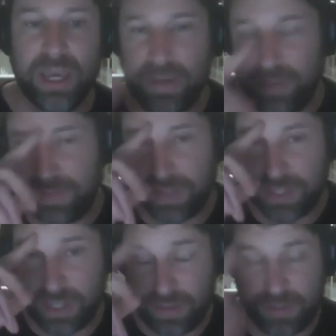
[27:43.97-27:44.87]
even if
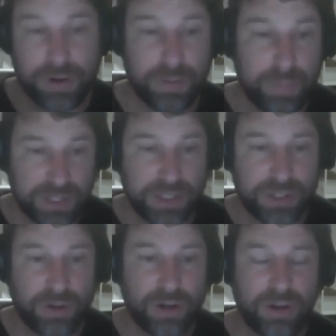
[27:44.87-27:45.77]
it's, even if you're a business
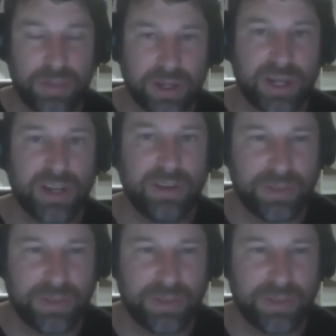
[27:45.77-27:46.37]
owner, they're going to, they're